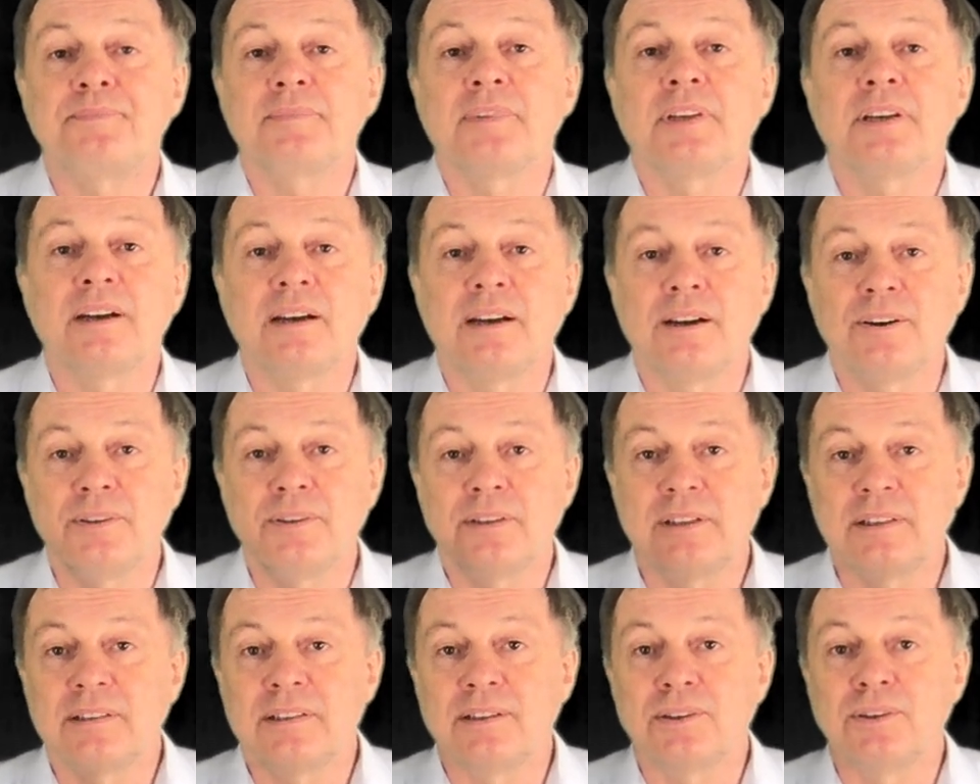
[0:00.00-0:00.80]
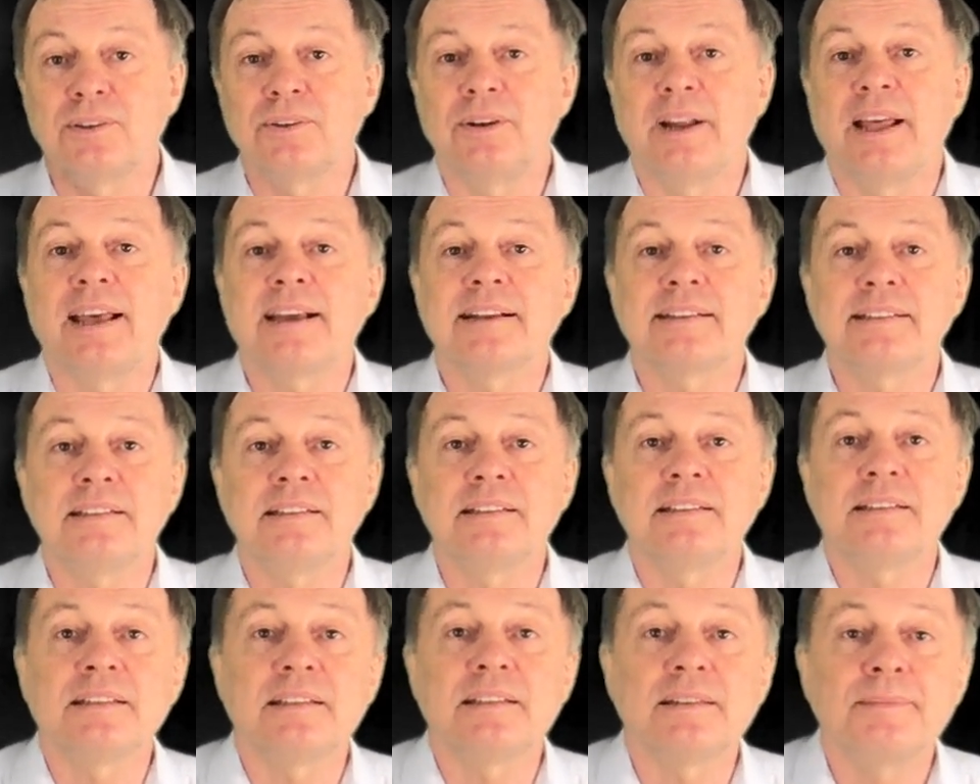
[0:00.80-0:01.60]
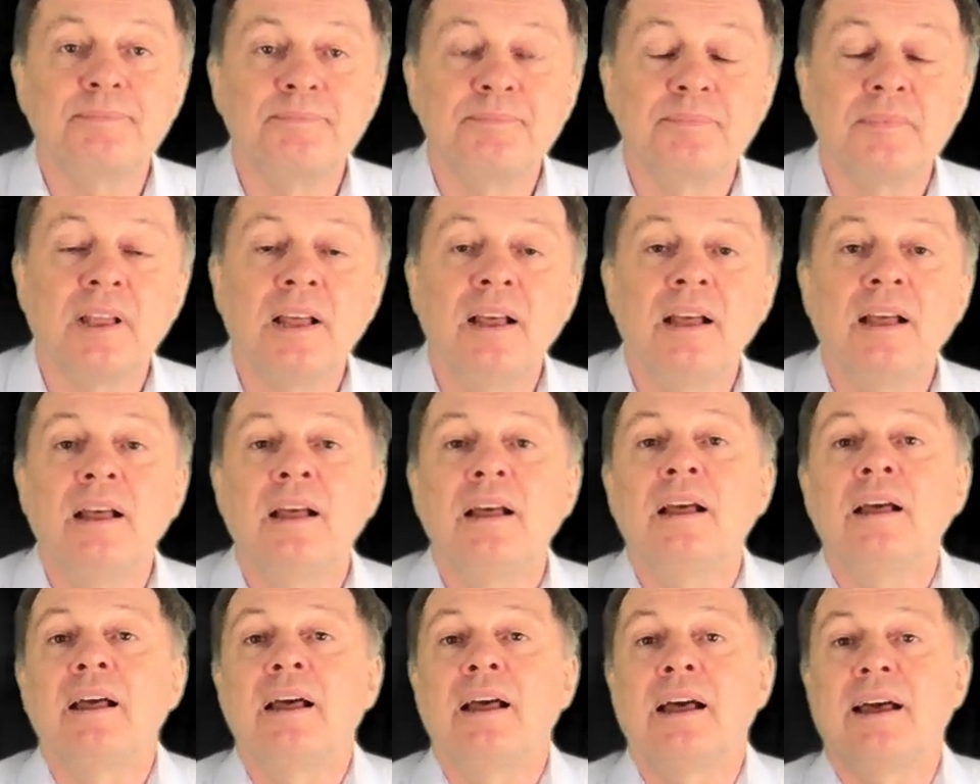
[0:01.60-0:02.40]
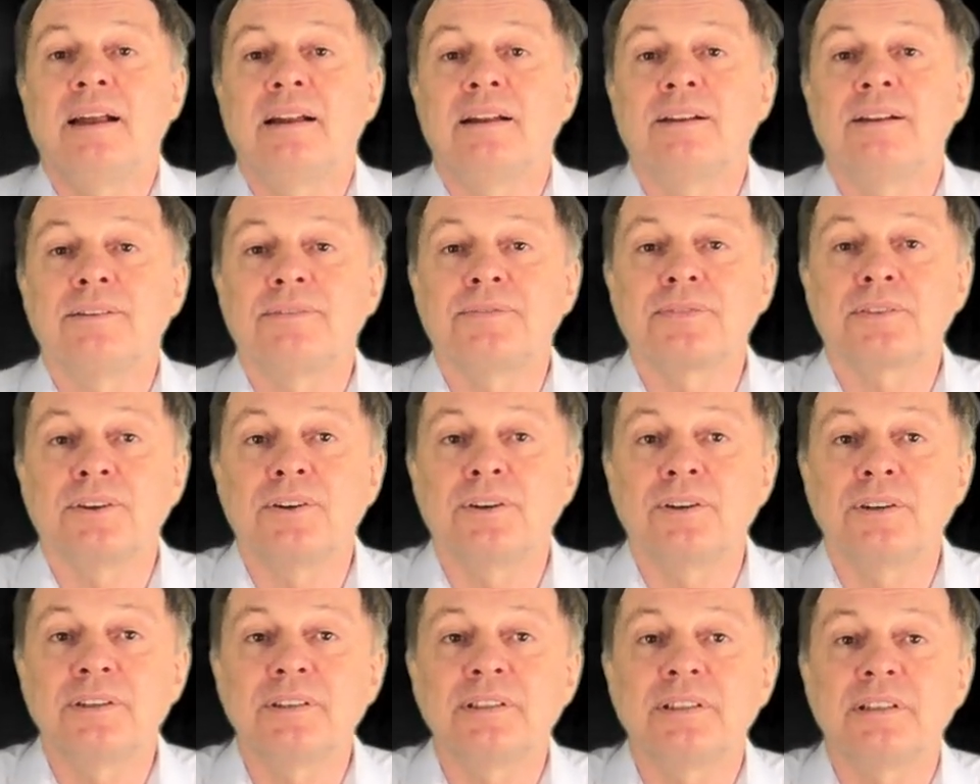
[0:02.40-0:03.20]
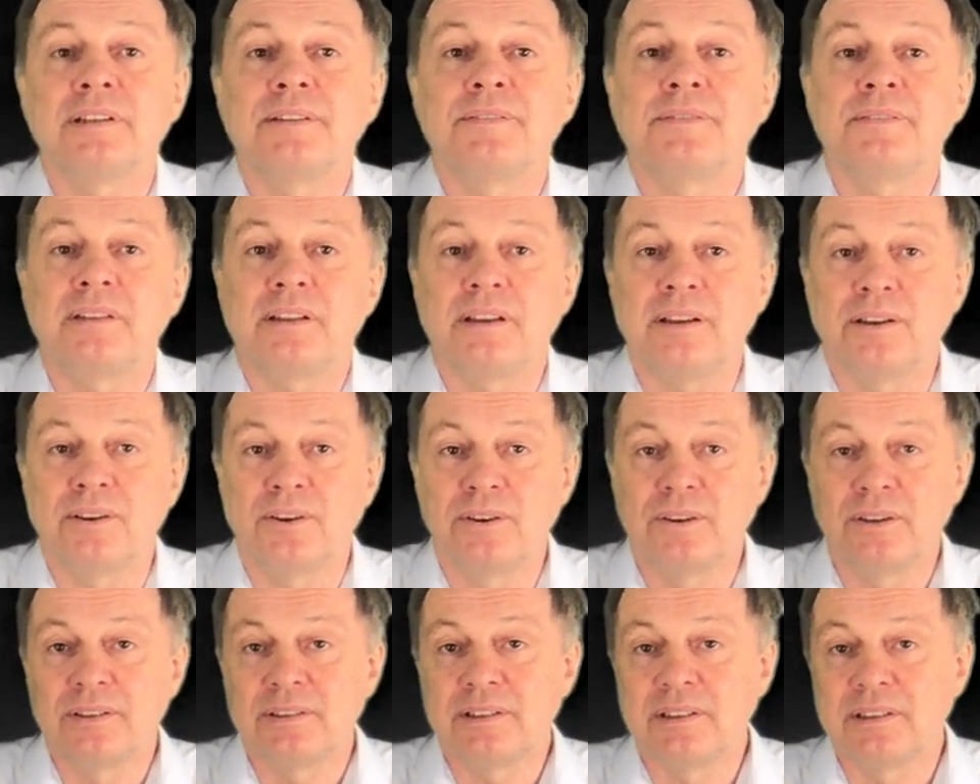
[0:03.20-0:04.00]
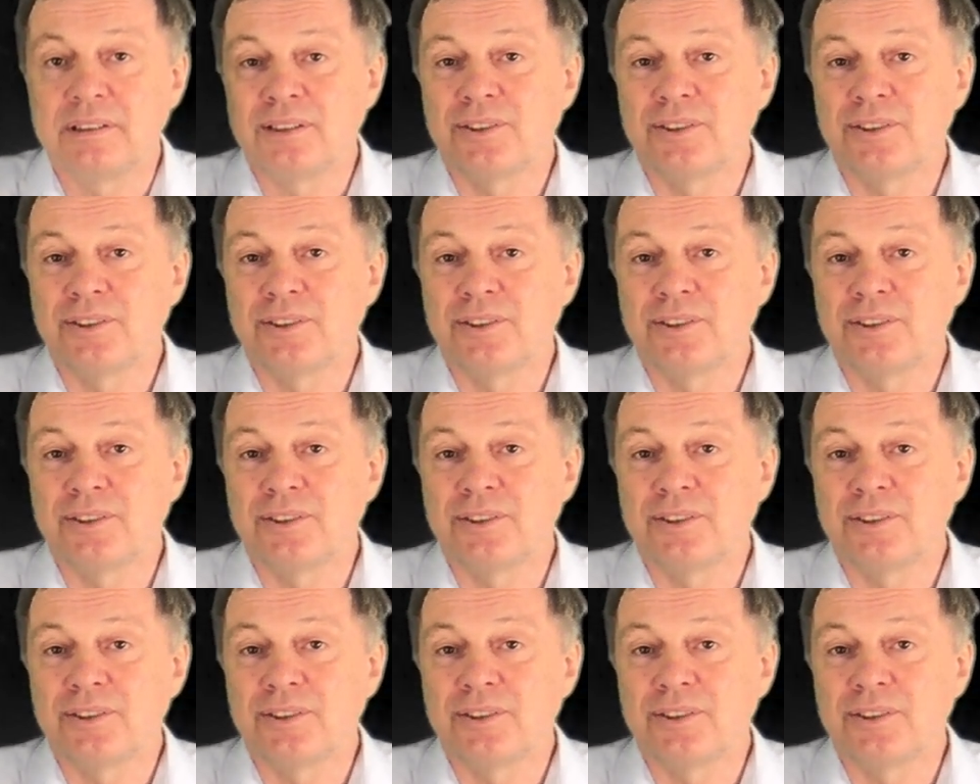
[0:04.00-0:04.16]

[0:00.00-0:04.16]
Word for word: around its own axis. And of course, if the Earth is